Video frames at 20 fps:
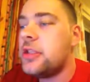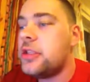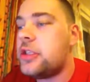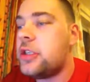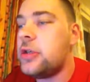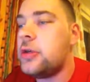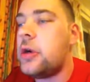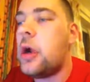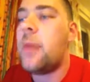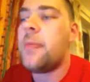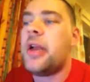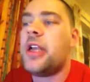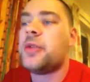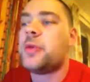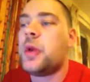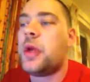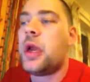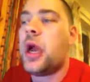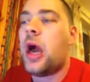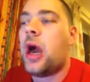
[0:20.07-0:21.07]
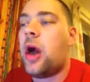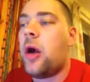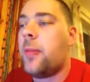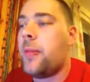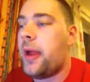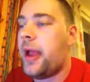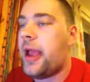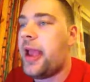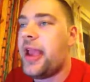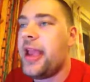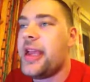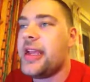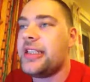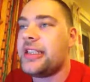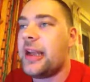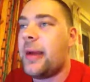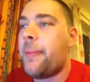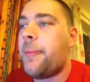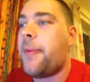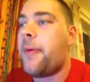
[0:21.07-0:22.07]
Do not mess with Carl, mate. He
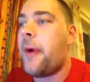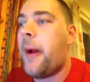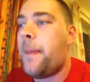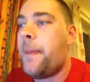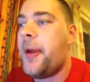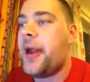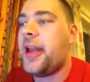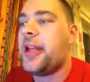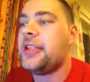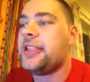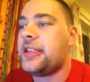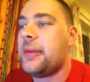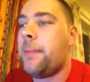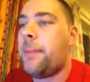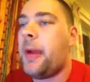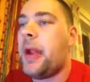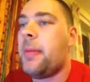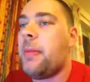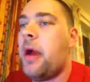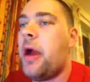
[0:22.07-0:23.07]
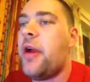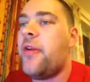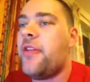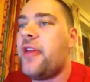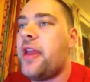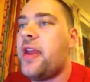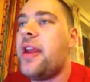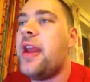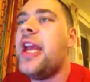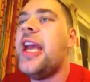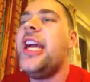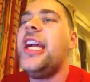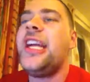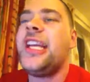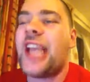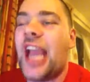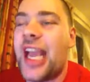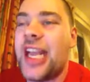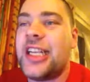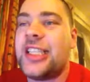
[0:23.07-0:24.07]
is a proper decent Plymouthian
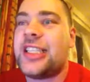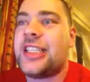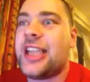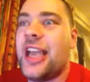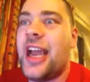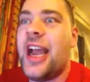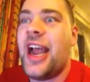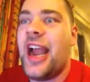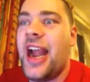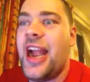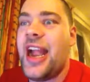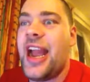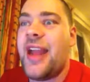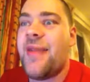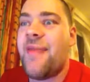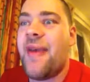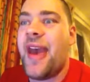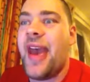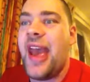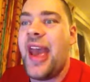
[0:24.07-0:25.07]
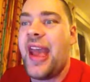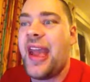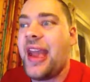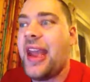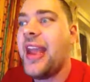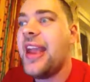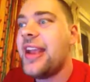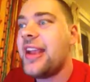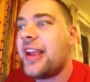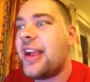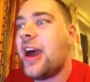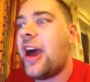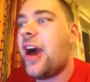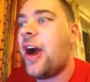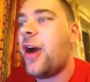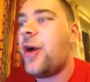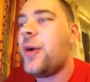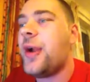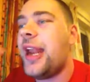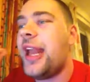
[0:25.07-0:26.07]
gangster. Innit, mate?
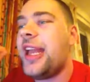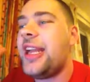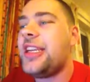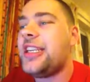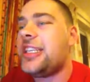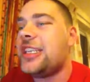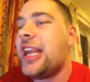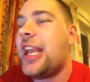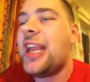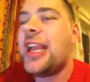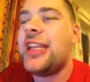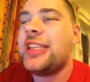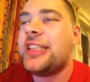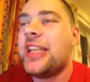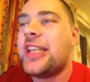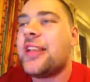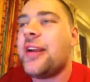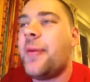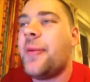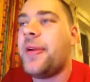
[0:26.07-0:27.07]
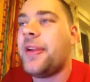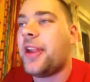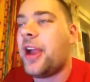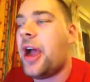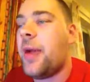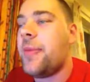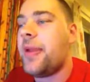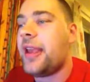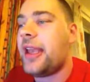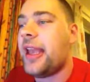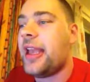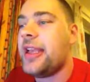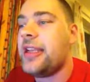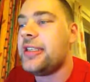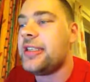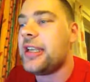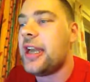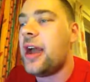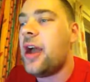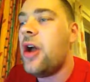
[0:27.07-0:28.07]
Carl Leech, he is a top of diamond
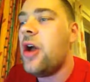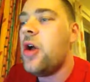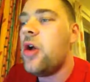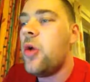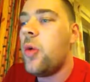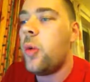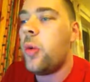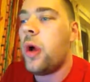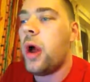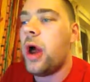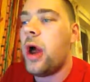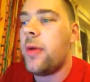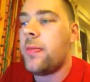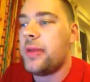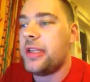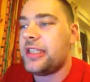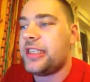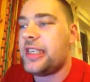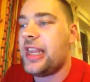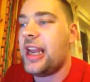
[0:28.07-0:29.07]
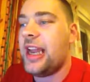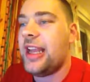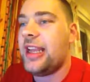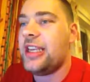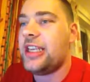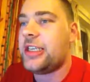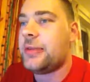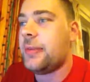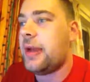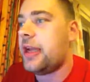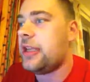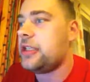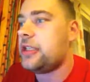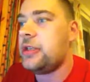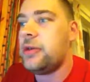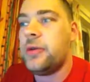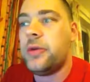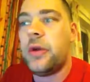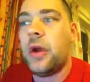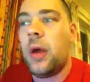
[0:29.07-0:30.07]
geezer. Whoa, Mr. Leech, mate.
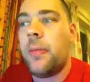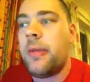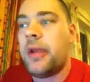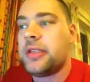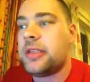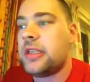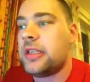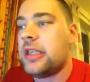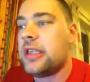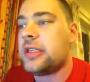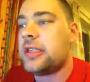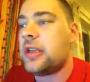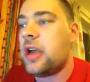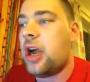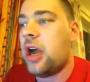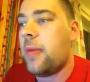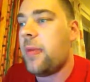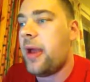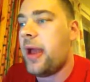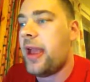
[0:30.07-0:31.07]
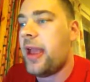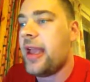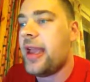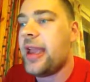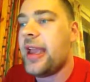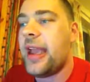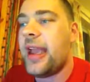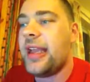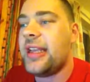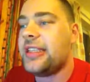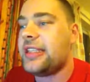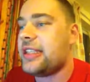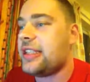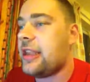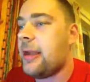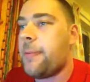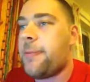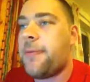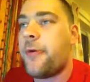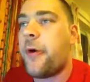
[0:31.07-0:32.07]
Do not mess with this guy, mate. He is
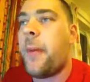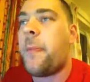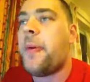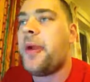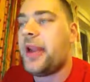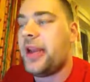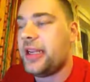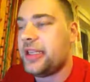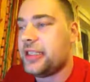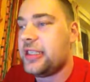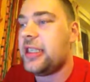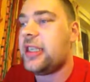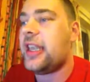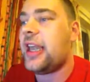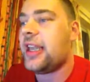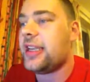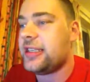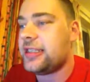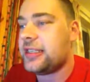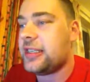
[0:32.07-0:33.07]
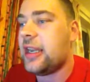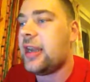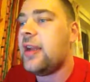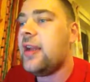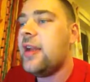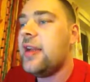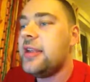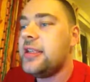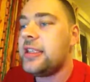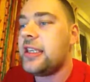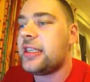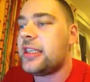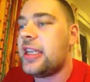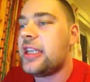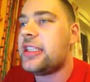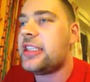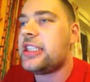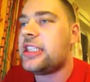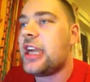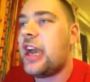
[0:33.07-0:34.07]
the proper decent gangster. So
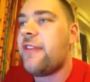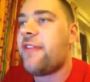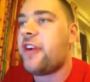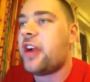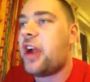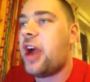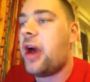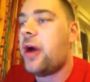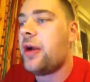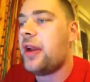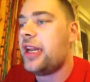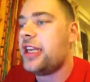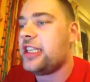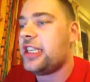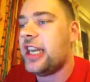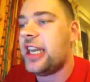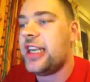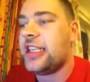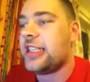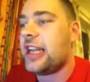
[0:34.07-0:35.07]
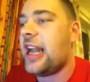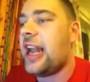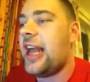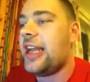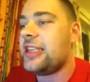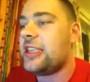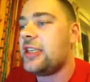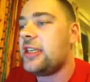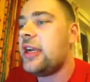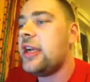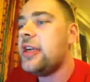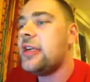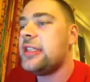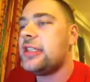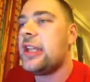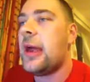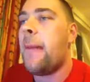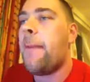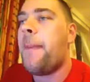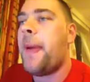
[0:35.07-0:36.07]
decent shout for Carl Leech. He is a legend.
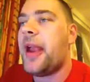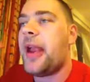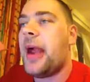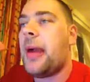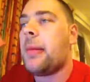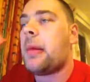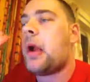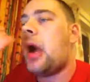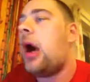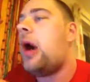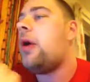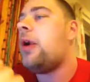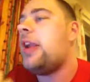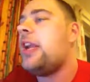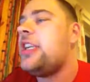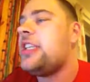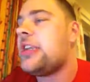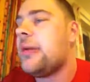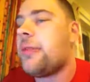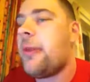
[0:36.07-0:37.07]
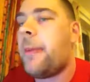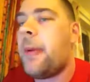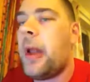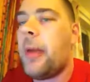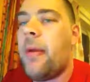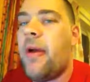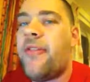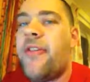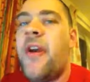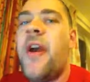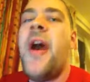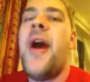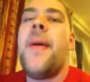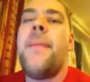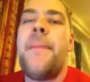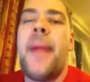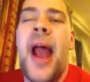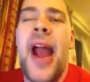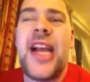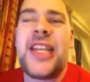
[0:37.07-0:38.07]
So big up Carl Leech of the Plymouth.
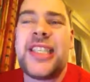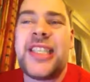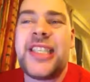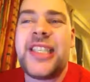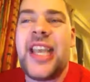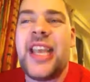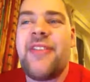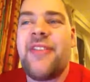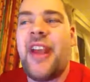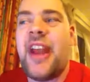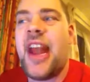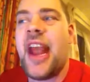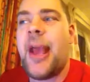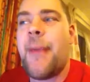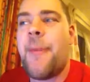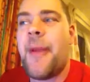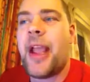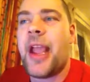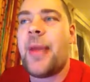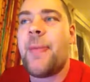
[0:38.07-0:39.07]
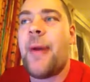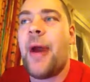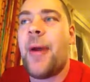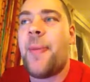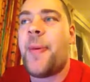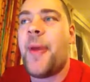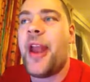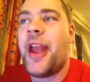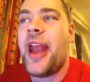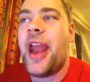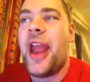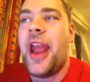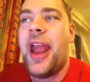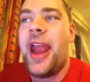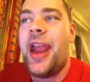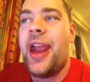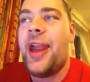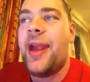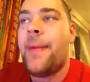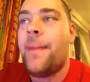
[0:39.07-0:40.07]
Massive, innit? Big him up,
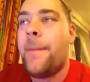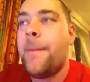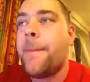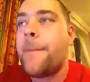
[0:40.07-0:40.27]
innit?